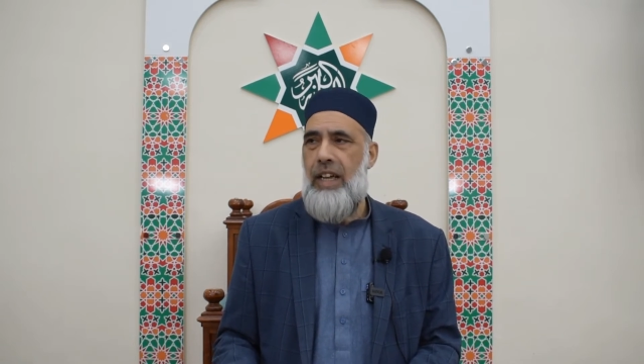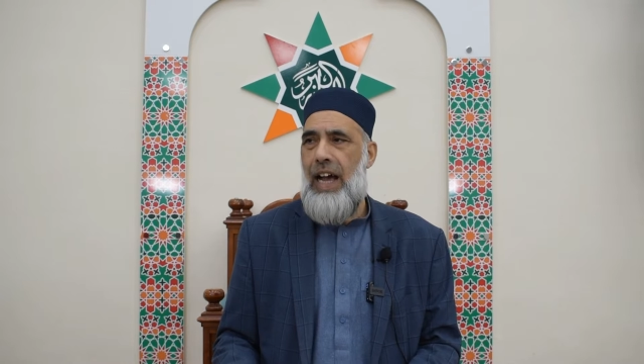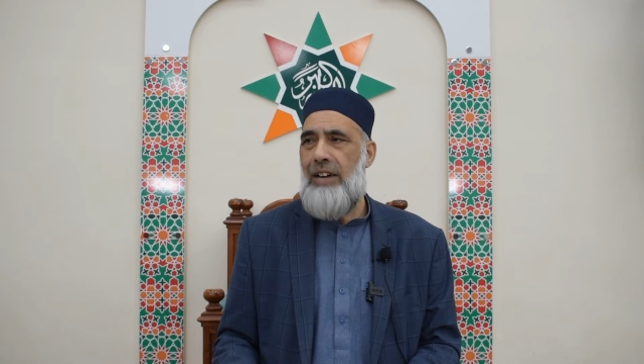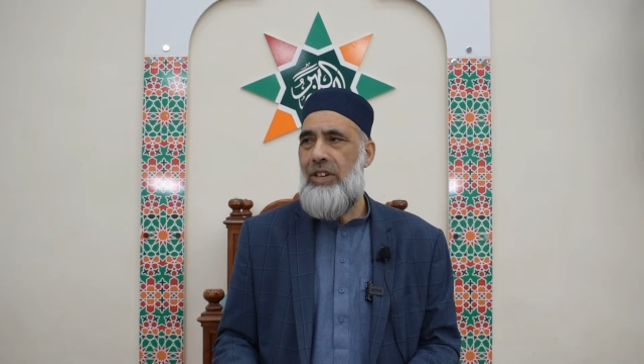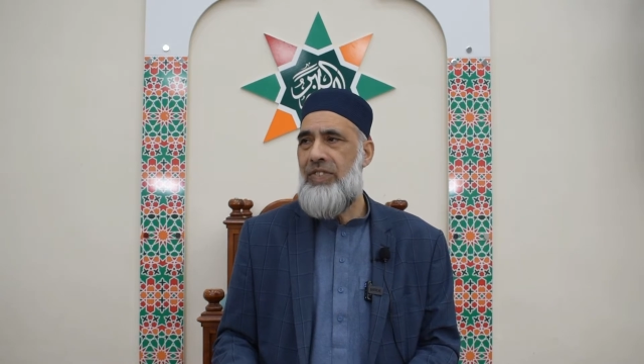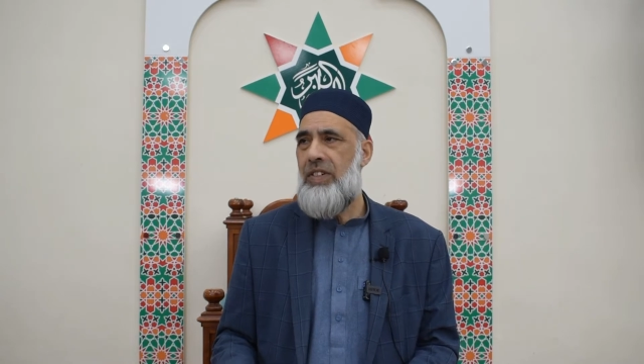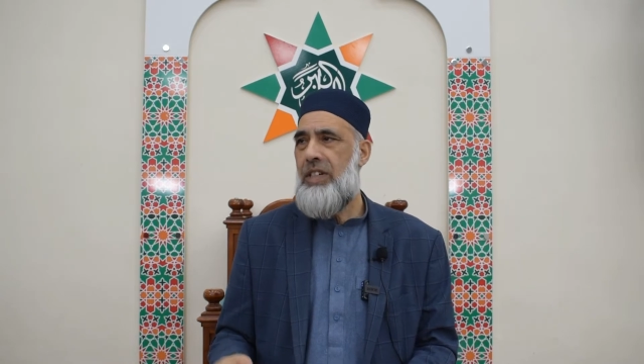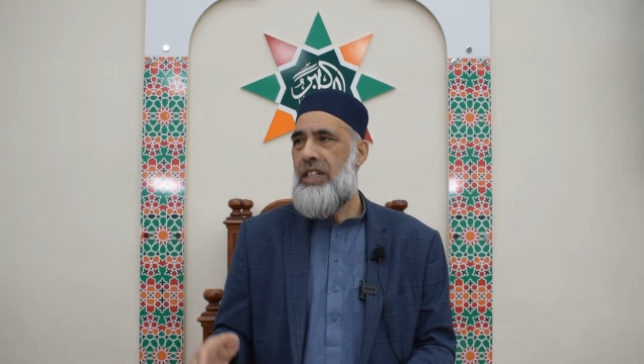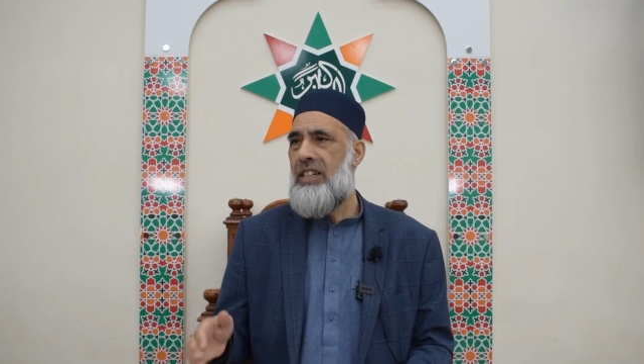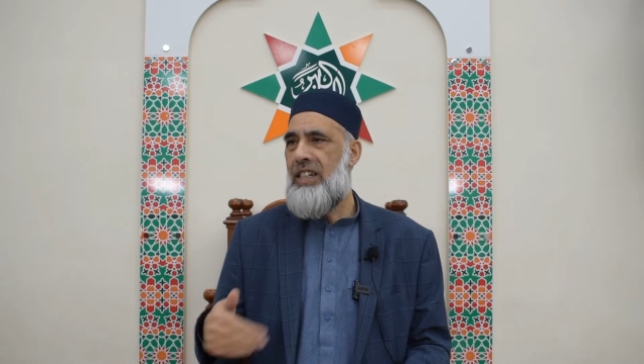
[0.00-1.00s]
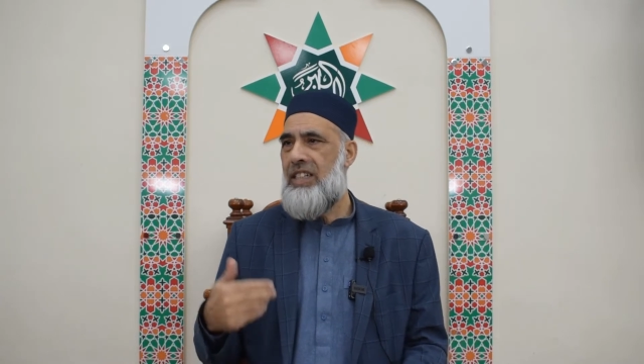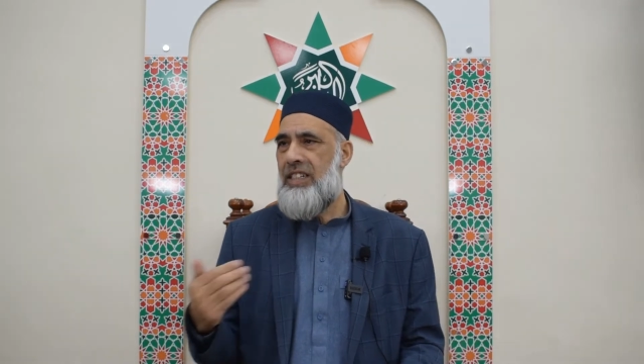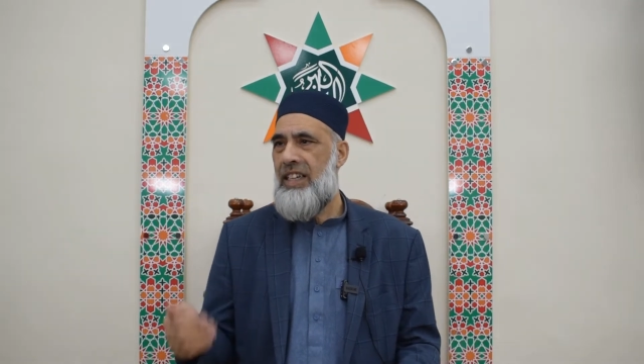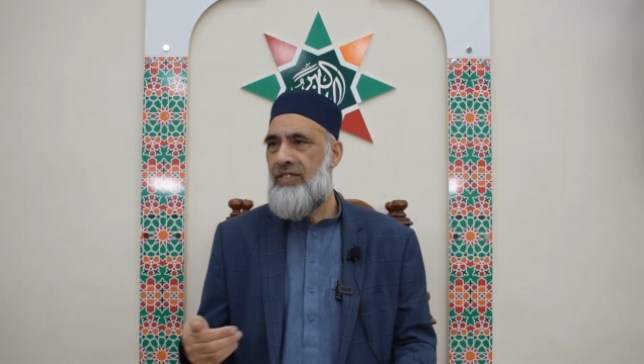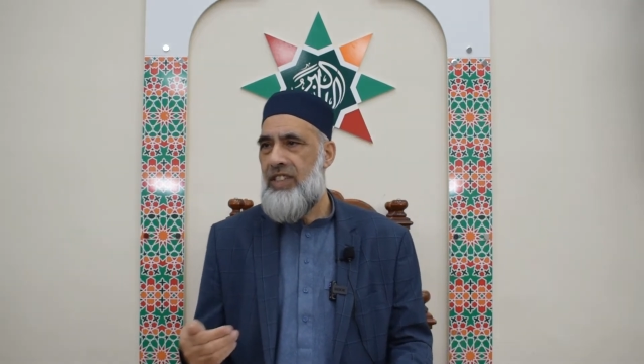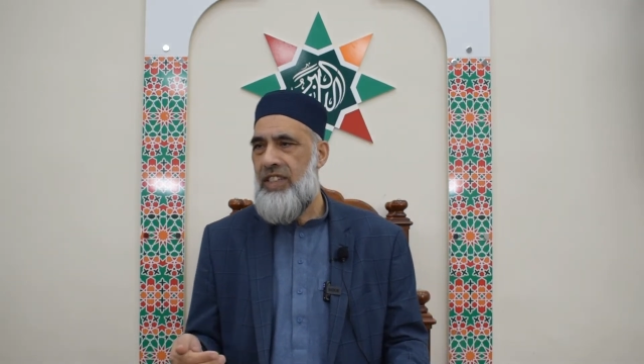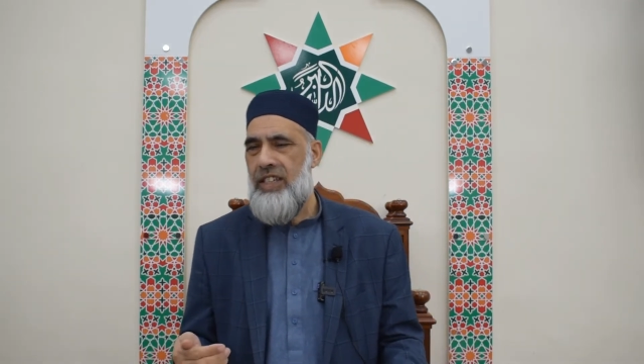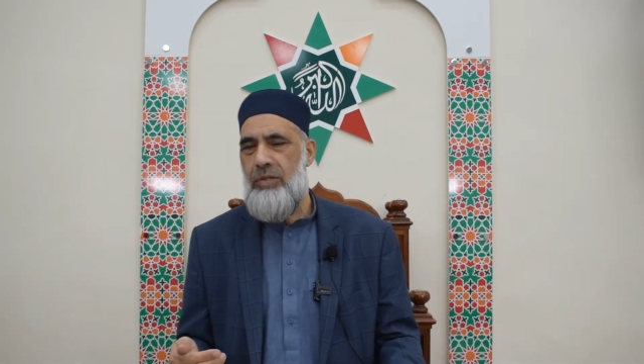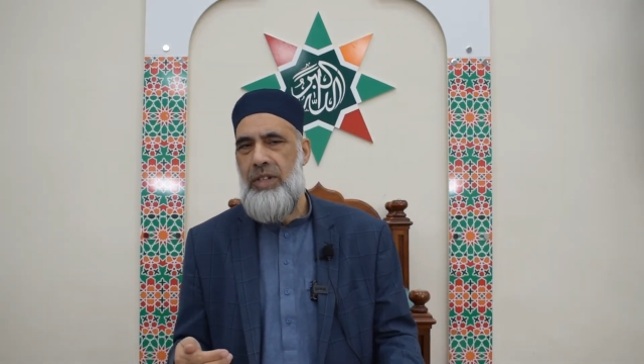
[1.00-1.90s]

However, in 1976,